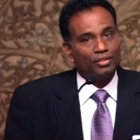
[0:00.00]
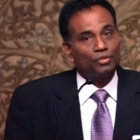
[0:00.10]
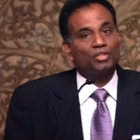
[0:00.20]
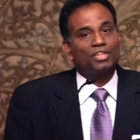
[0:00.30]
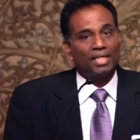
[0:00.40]

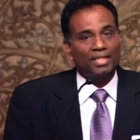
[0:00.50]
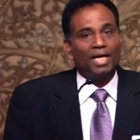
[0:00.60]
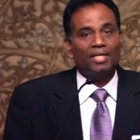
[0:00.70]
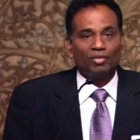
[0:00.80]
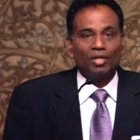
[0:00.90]
You said,
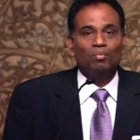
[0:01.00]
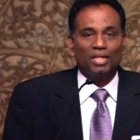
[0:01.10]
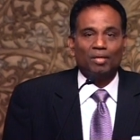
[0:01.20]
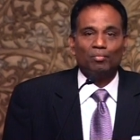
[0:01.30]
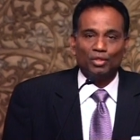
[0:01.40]
I will
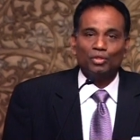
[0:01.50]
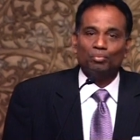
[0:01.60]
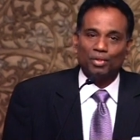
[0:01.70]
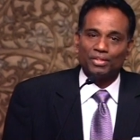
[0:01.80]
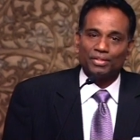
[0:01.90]
become a new
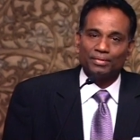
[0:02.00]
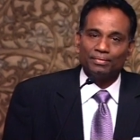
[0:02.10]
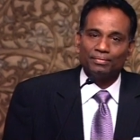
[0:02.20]
person.